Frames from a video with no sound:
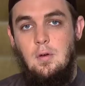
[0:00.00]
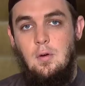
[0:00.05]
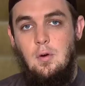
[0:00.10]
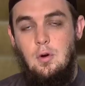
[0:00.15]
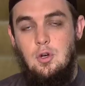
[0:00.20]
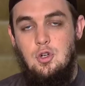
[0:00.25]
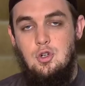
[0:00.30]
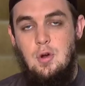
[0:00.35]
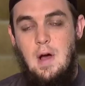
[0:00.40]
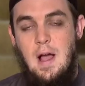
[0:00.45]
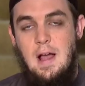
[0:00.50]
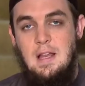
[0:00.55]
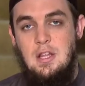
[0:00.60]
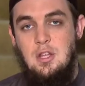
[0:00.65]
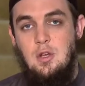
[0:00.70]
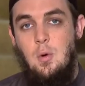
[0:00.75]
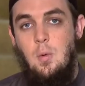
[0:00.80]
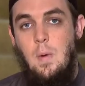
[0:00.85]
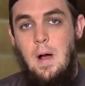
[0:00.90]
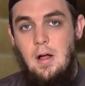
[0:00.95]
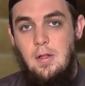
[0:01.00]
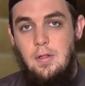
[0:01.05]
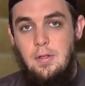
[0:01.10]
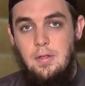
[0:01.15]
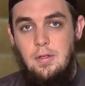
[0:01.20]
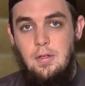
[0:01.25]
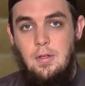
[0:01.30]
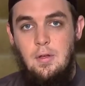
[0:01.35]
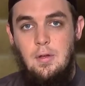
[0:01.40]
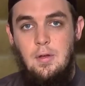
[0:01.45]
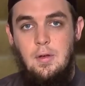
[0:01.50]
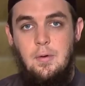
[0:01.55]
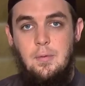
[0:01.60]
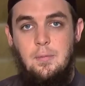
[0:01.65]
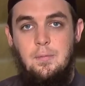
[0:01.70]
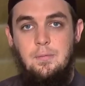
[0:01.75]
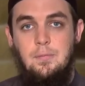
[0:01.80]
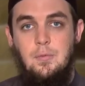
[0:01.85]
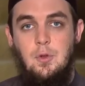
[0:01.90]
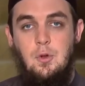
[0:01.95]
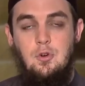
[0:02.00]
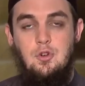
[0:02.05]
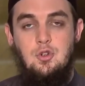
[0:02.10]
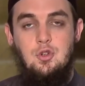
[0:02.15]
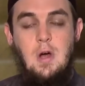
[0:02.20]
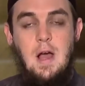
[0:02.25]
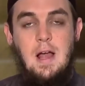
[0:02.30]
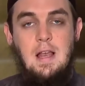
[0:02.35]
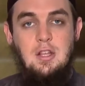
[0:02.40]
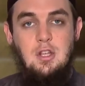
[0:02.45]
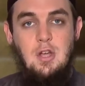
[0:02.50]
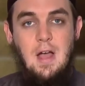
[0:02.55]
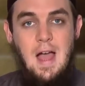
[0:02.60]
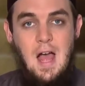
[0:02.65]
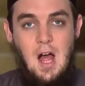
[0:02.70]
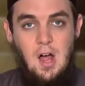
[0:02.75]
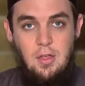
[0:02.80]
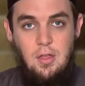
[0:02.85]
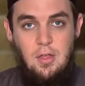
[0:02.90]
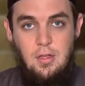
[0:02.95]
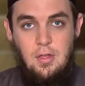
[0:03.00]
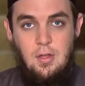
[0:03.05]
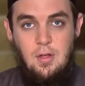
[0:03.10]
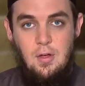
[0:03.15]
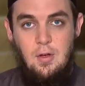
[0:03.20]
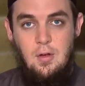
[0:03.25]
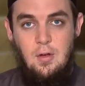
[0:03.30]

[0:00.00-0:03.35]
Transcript: or a trial in your wealth, a trial in your health,